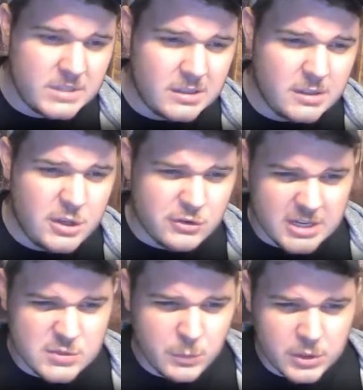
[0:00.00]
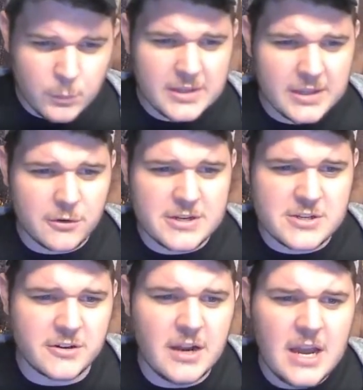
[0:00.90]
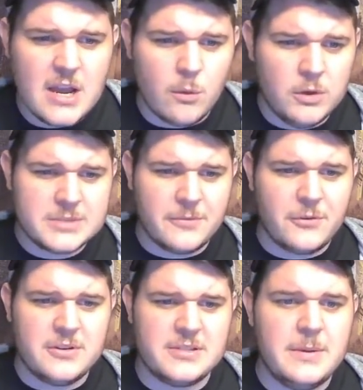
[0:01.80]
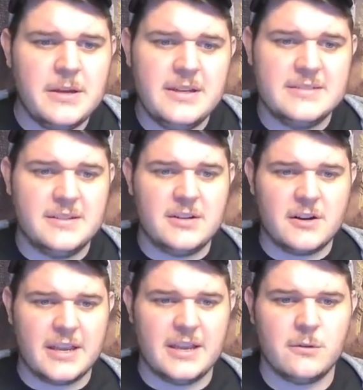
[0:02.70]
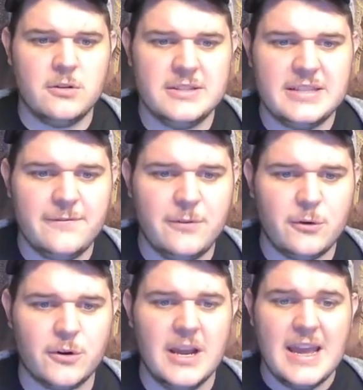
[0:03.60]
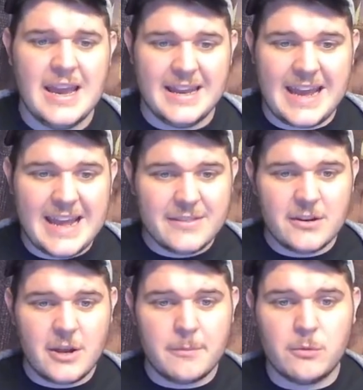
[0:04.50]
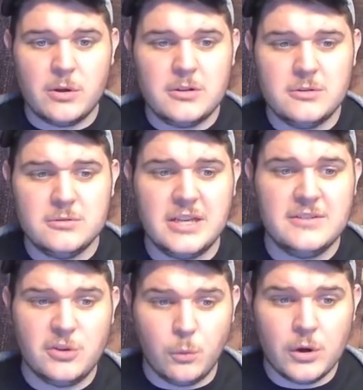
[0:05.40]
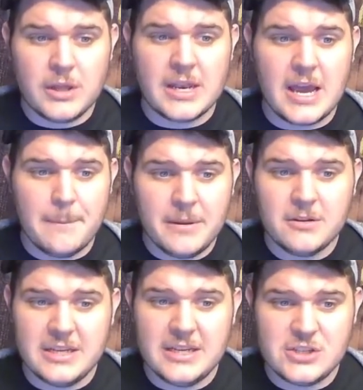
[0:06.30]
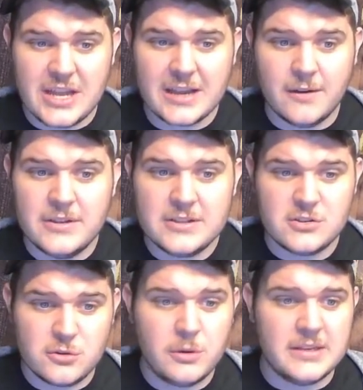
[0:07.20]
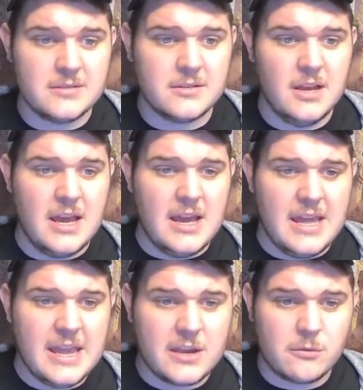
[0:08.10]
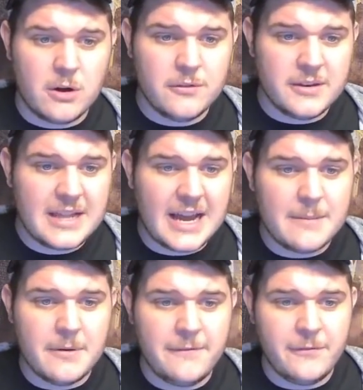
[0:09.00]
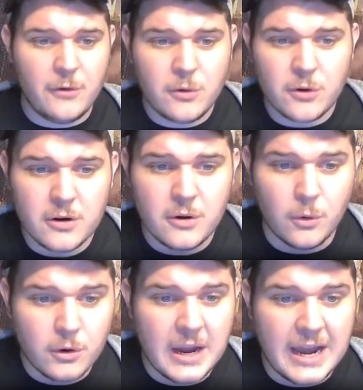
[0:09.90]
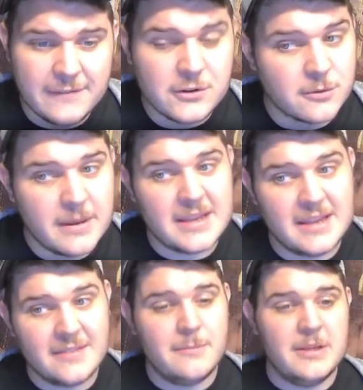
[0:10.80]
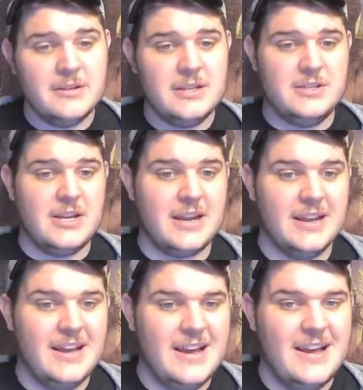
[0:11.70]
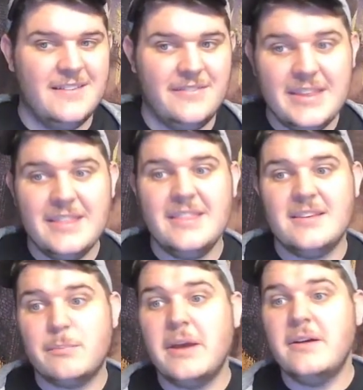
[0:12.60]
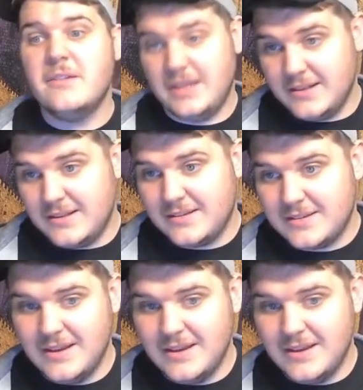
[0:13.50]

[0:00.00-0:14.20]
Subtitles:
You touch 1 willing creature once before the spell ends. The target can roll a d4 and add the number rolled to 1 ability check of its choice. It can roll the die before or after making the ability check. Then the spell ends.